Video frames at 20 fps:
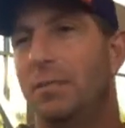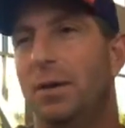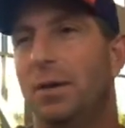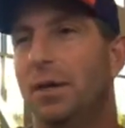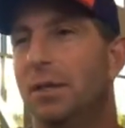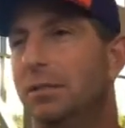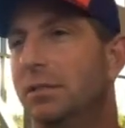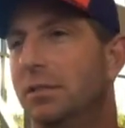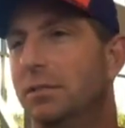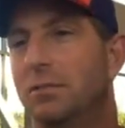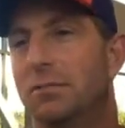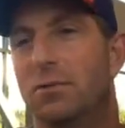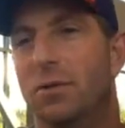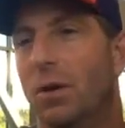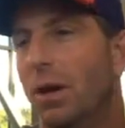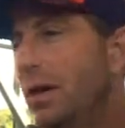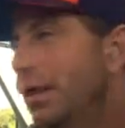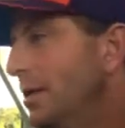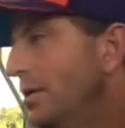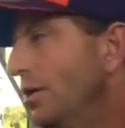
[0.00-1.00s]
Bud's a
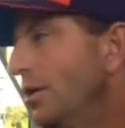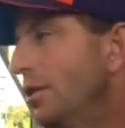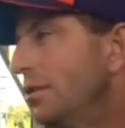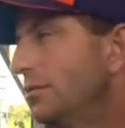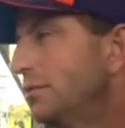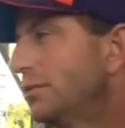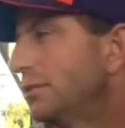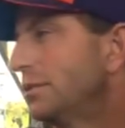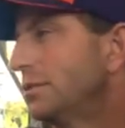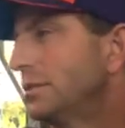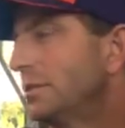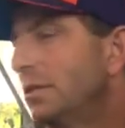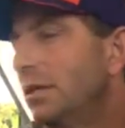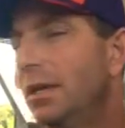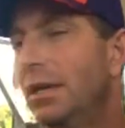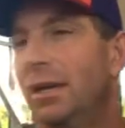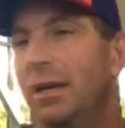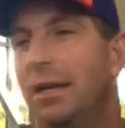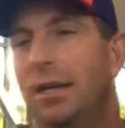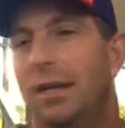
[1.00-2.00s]
great coach,
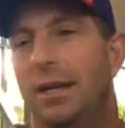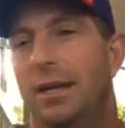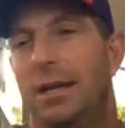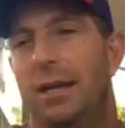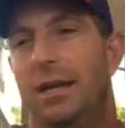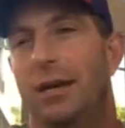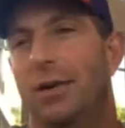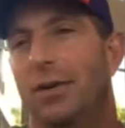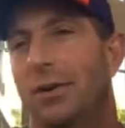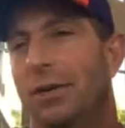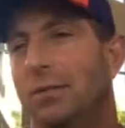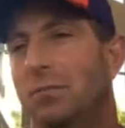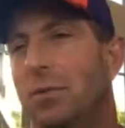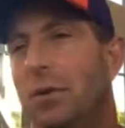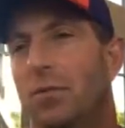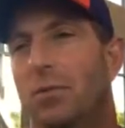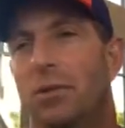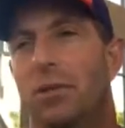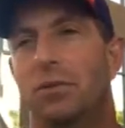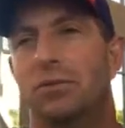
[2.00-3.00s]
you know, and he's
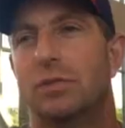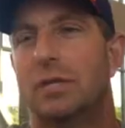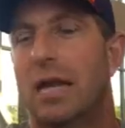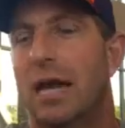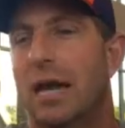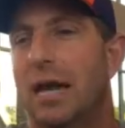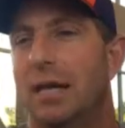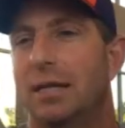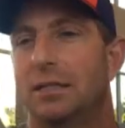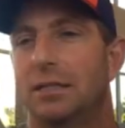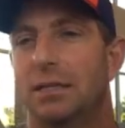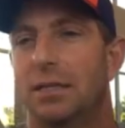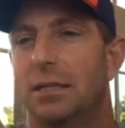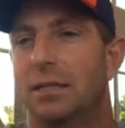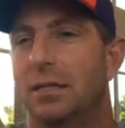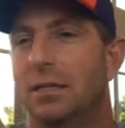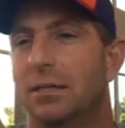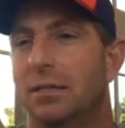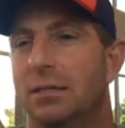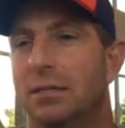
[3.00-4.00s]
been one of those guys that
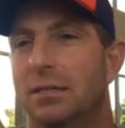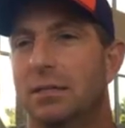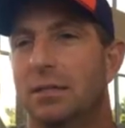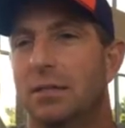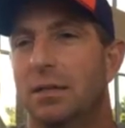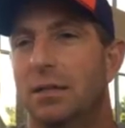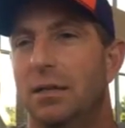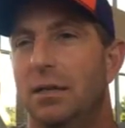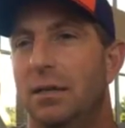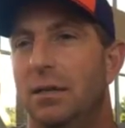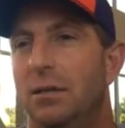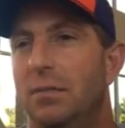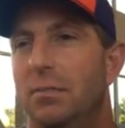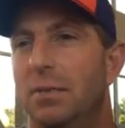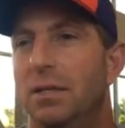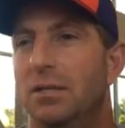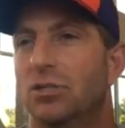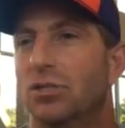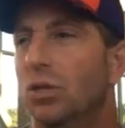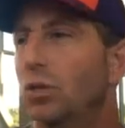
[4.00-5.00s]
has
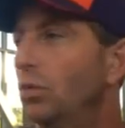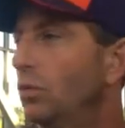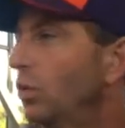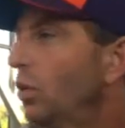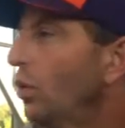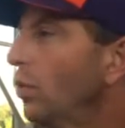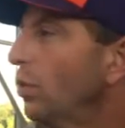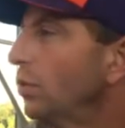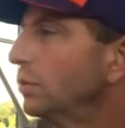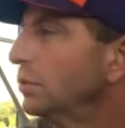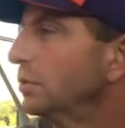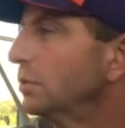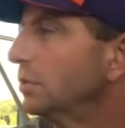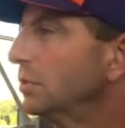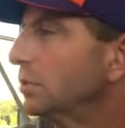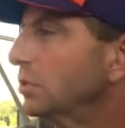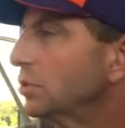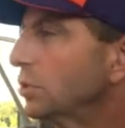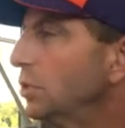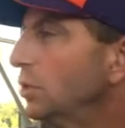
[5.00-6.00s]
been so loyal to
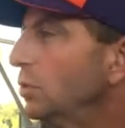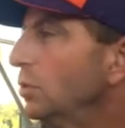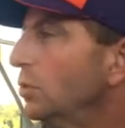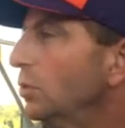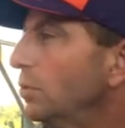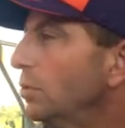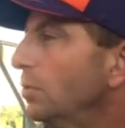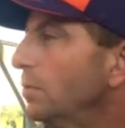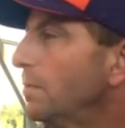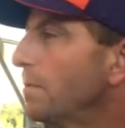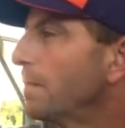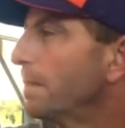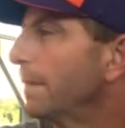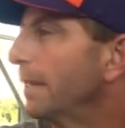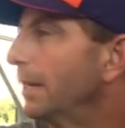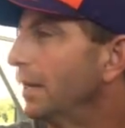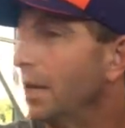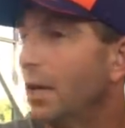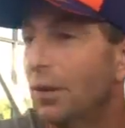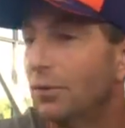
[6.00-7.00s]
the school
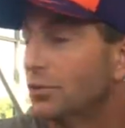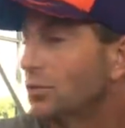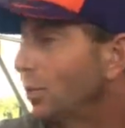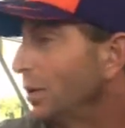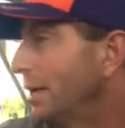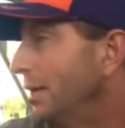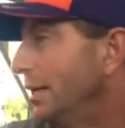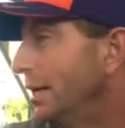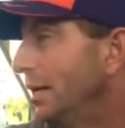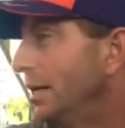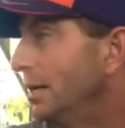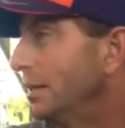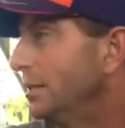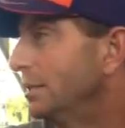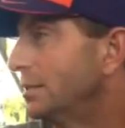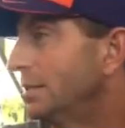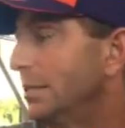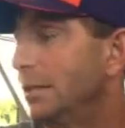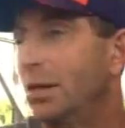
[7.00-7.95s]
and loves what he does.